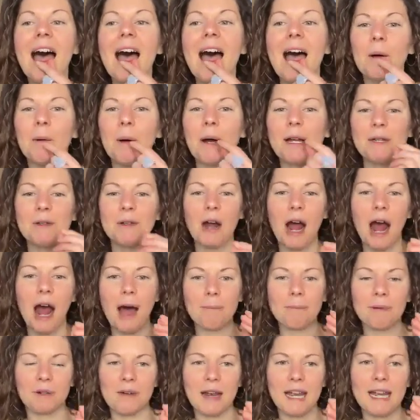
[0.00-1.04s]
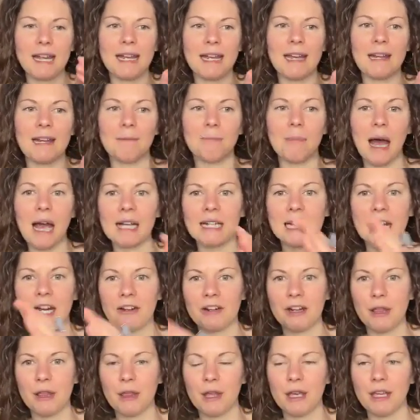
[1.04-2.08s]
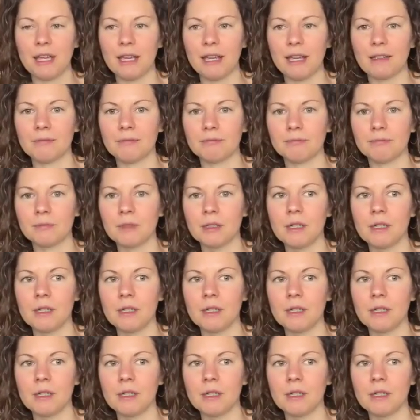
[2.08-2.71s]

I want you to operate in binary thinking.